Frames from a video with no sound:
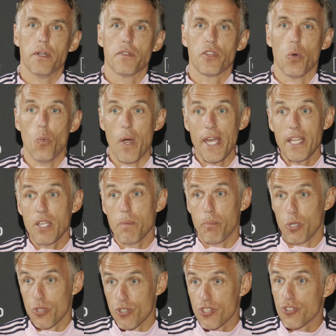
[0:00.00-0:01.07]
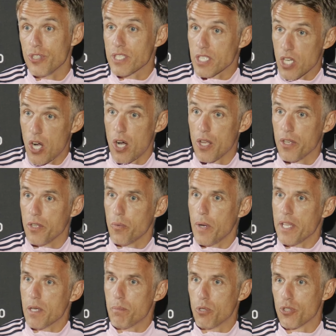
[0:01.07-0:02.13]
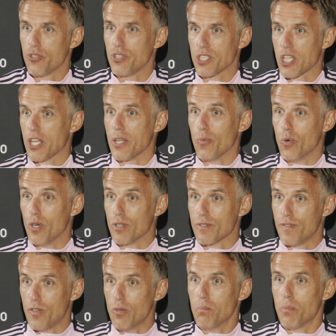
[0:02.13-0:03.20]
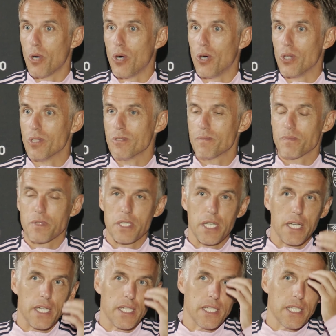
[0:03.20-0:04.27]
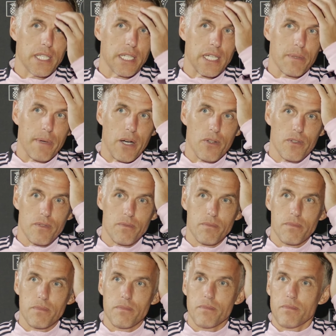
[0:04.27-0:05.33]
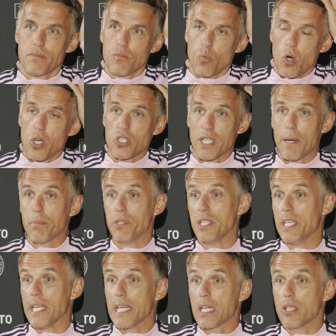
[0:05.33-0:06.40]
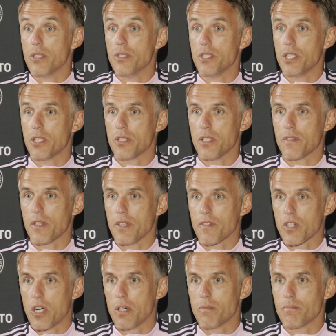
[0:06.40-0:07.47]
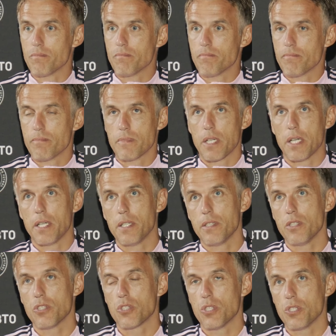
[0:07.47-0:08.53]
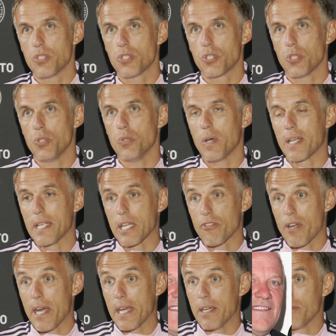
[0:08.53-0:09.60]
the way that punditry's gone, in world football, you think about what's happened in England. You've got there's two, Andy Gray